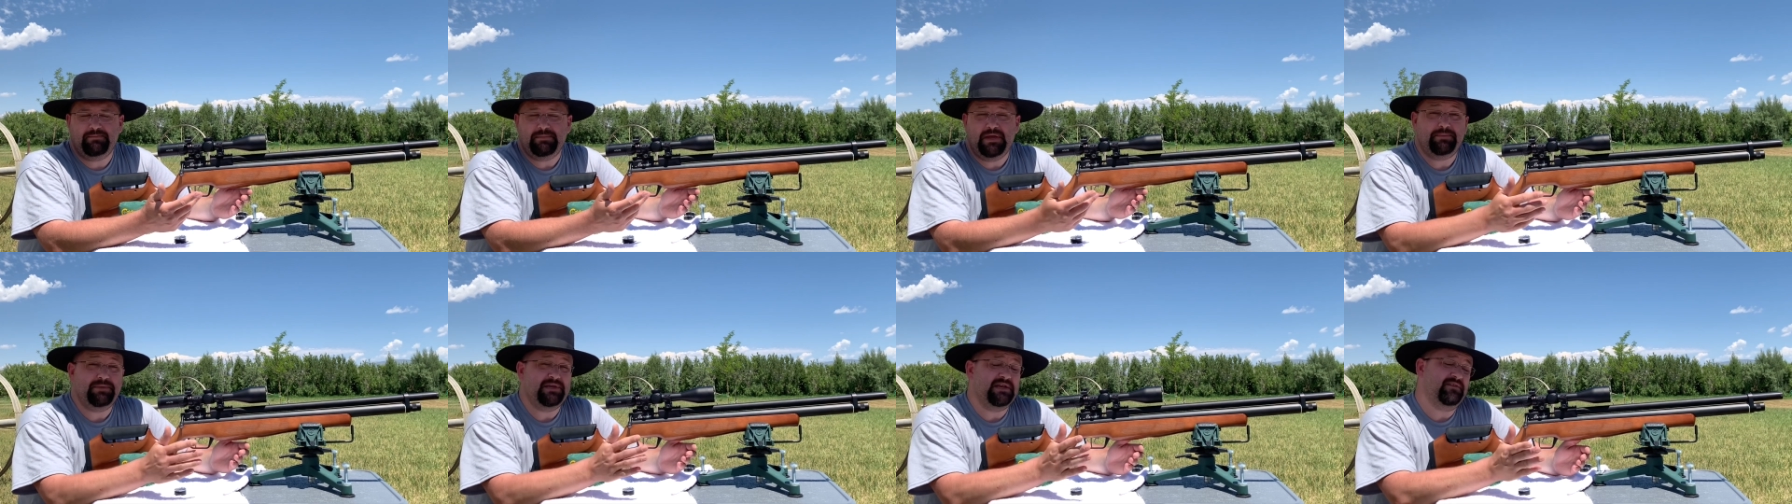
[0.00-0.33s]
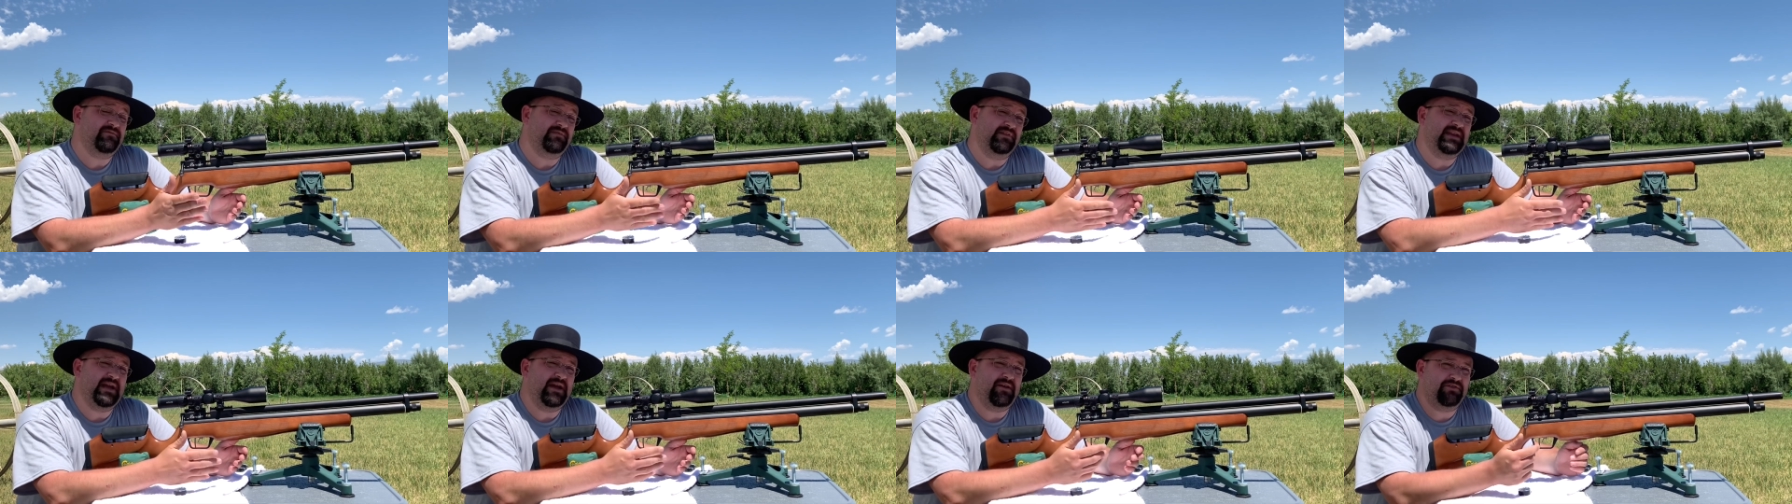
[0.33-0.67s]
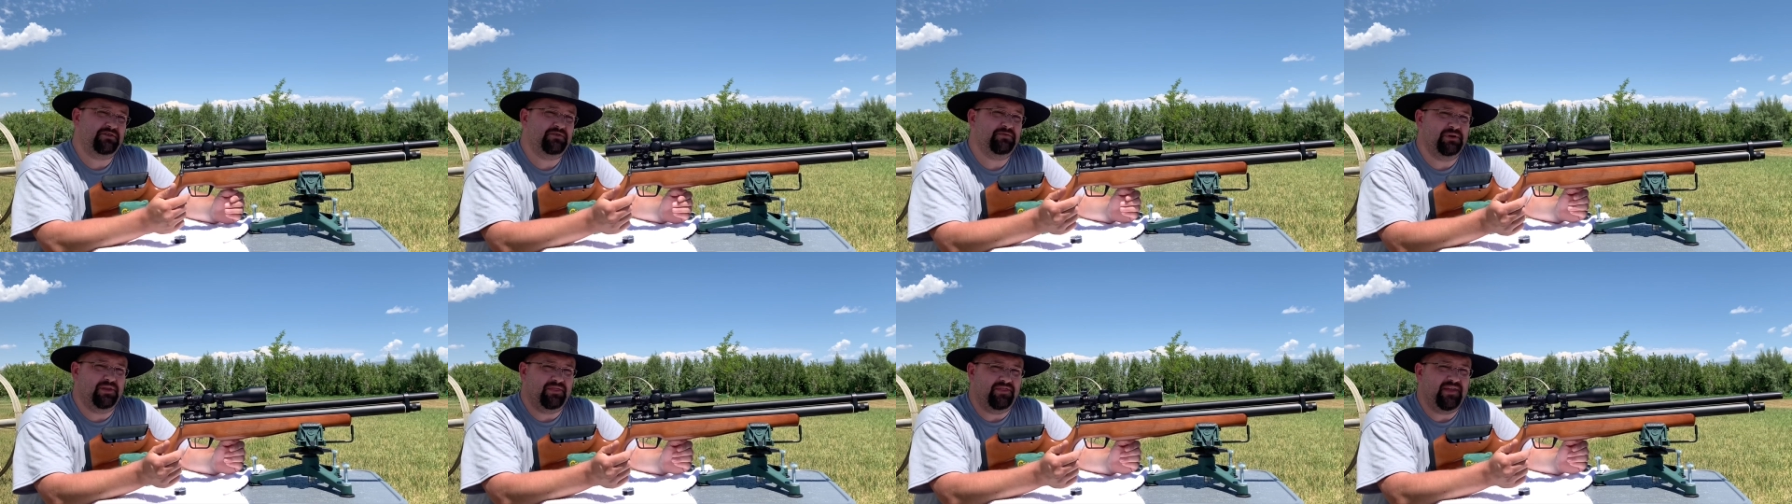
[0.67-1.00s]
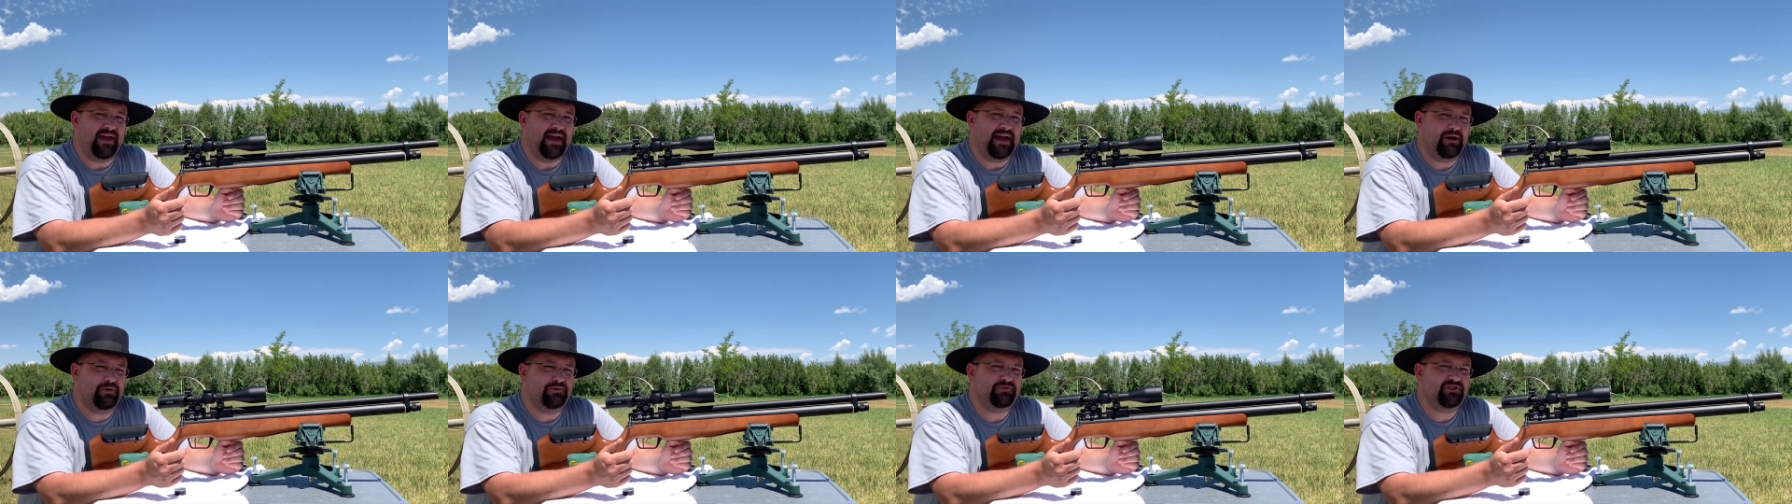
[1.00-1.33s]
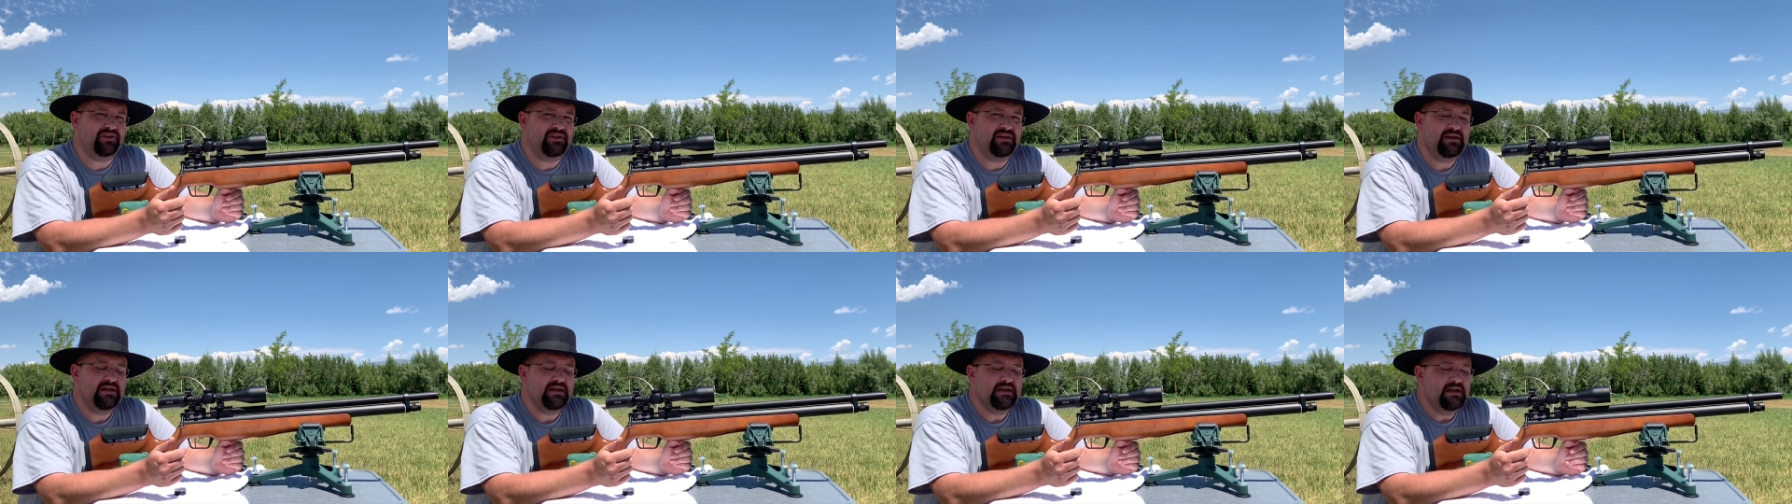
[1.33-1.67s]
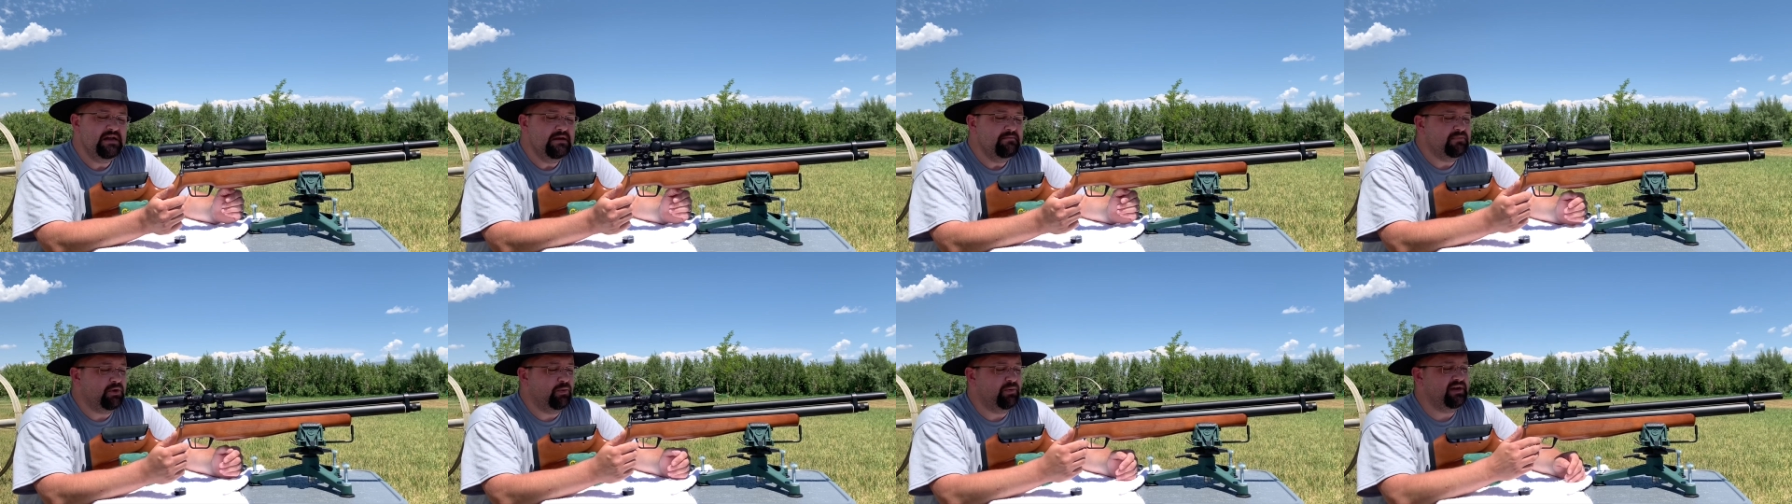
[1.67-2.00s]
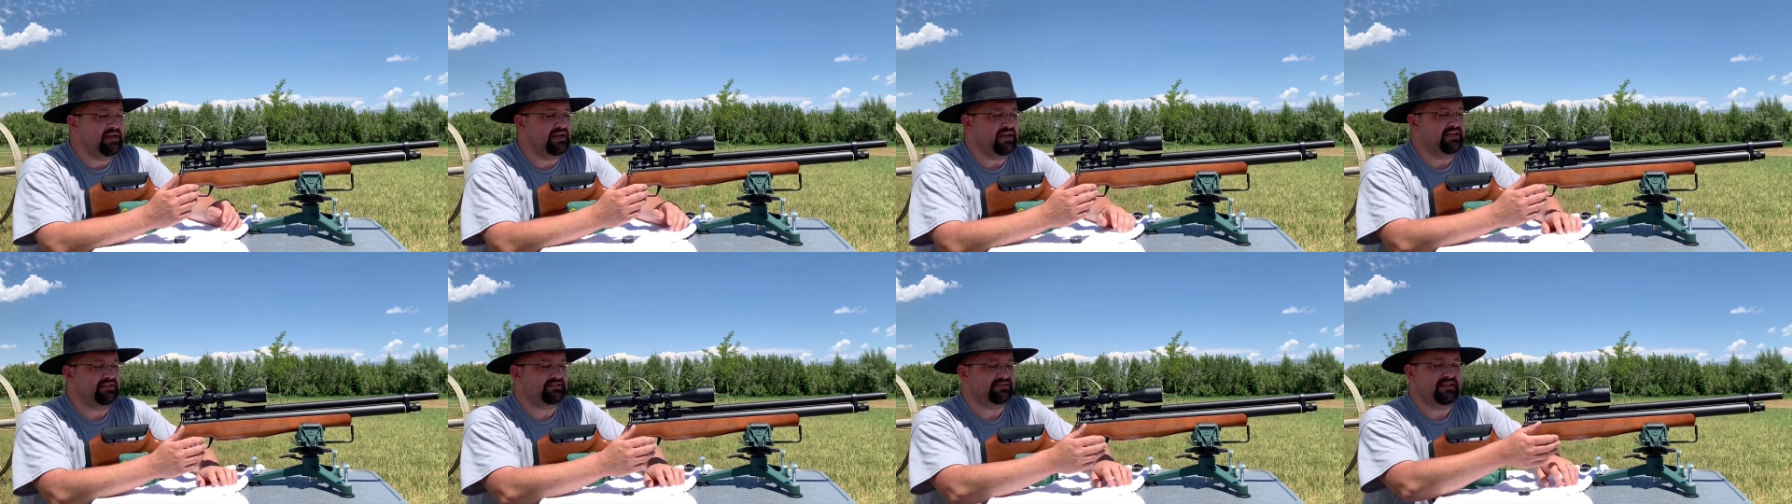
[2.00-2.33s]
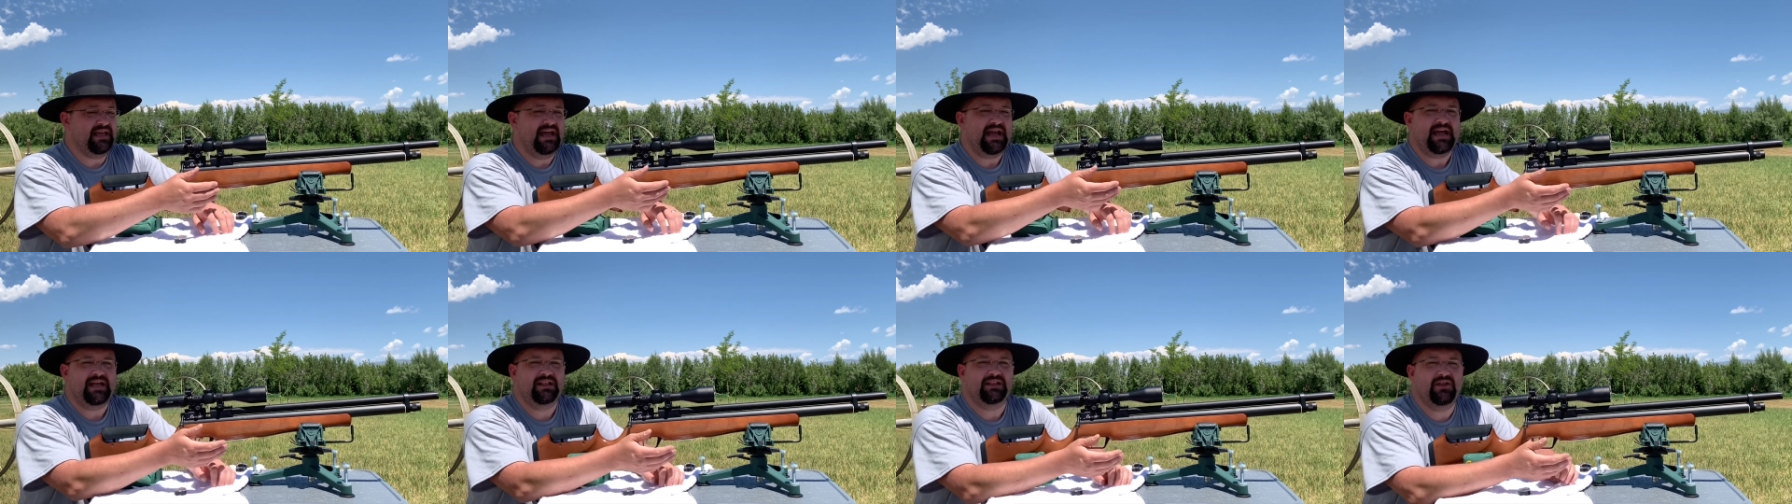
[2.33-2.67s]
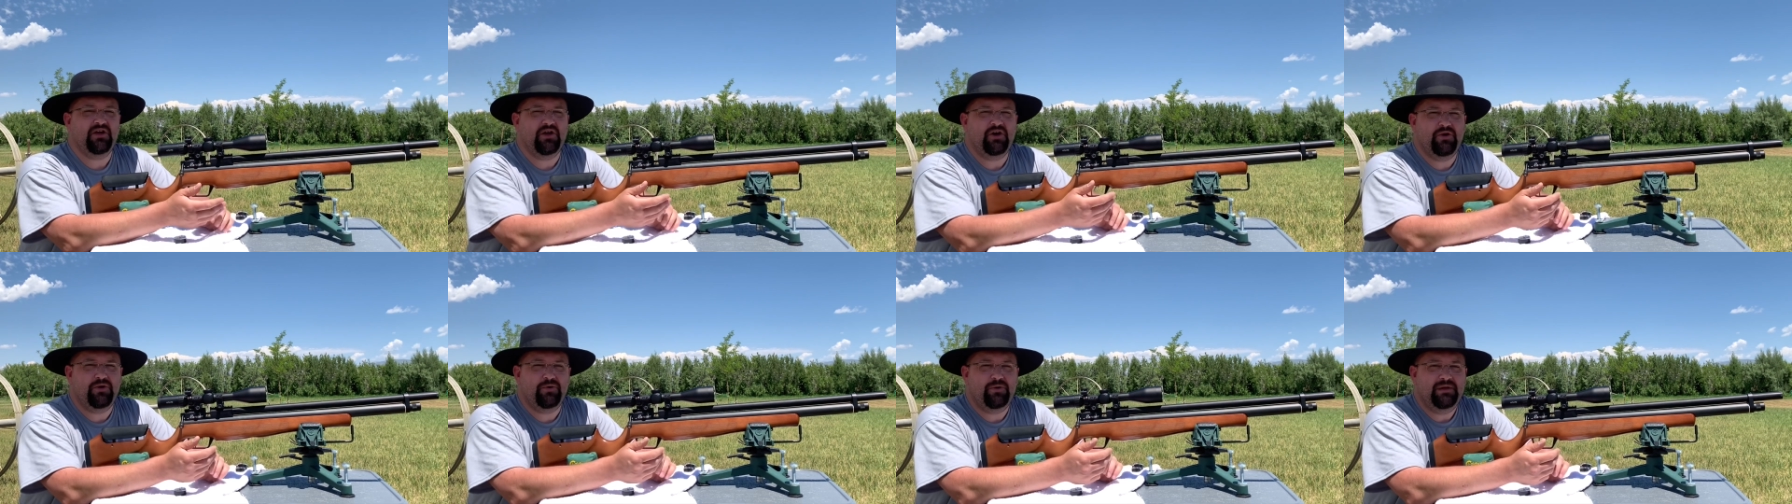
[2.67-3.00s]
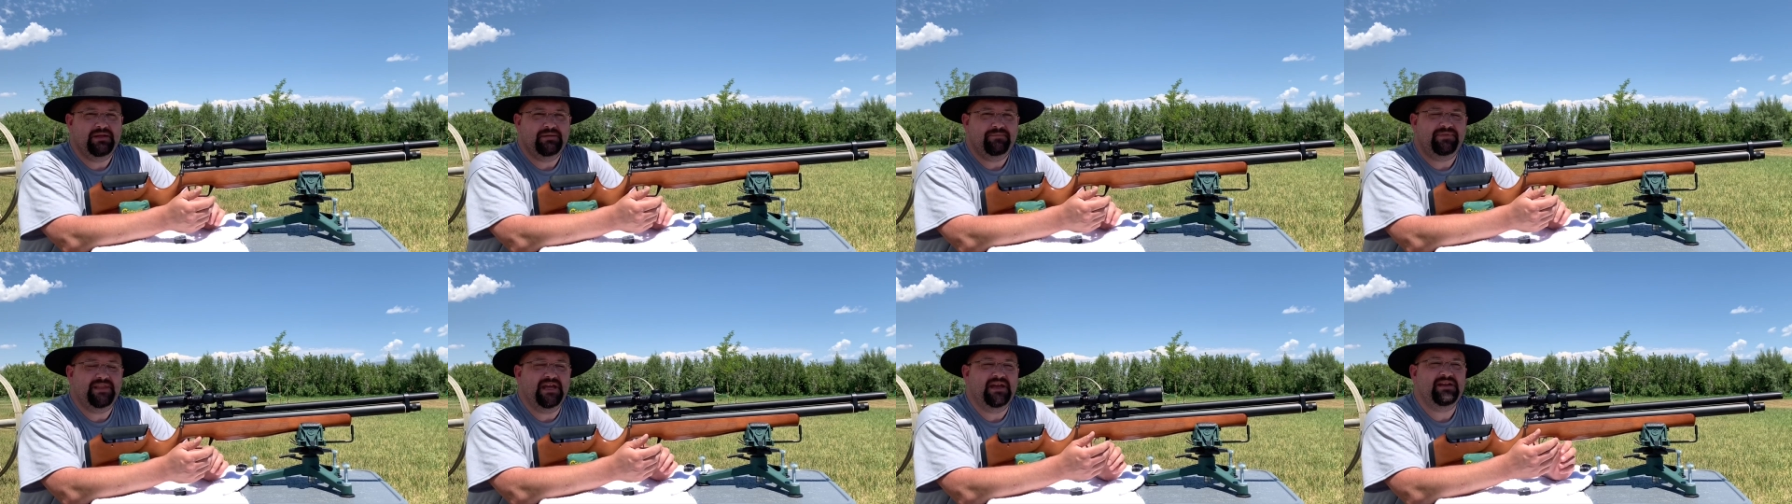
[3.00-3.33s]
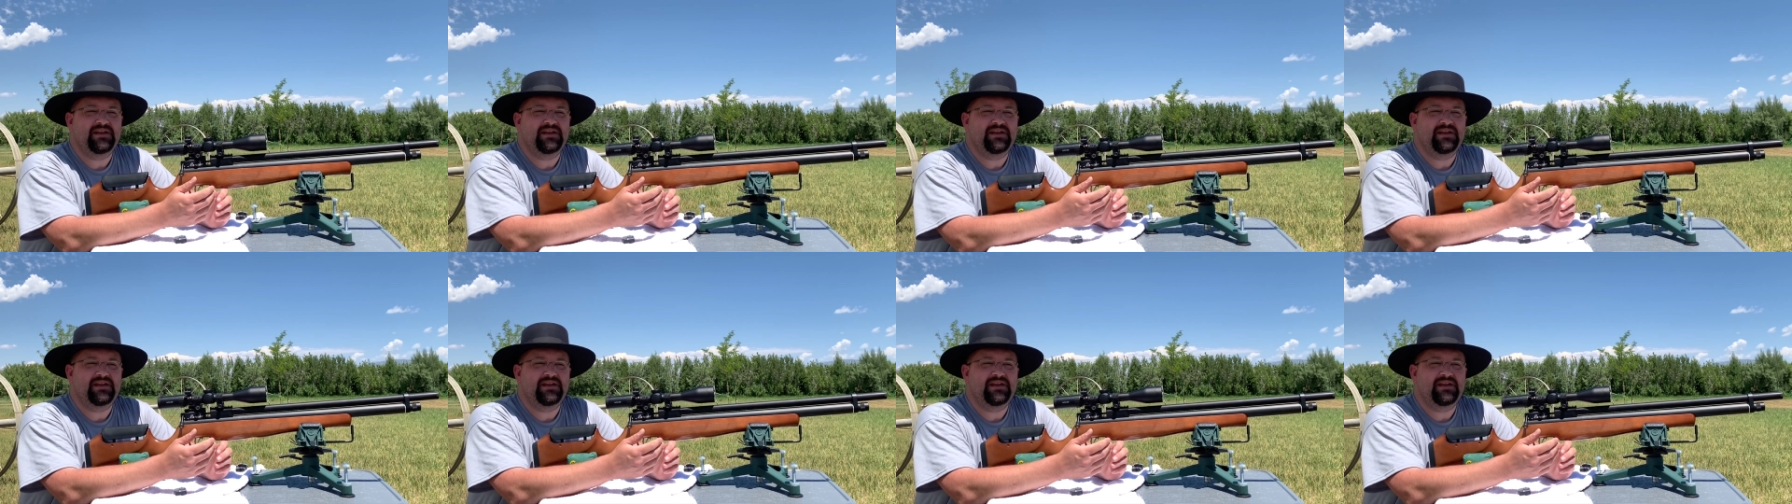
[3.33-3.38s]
maybe even down to 1,000. But when it gets that low, then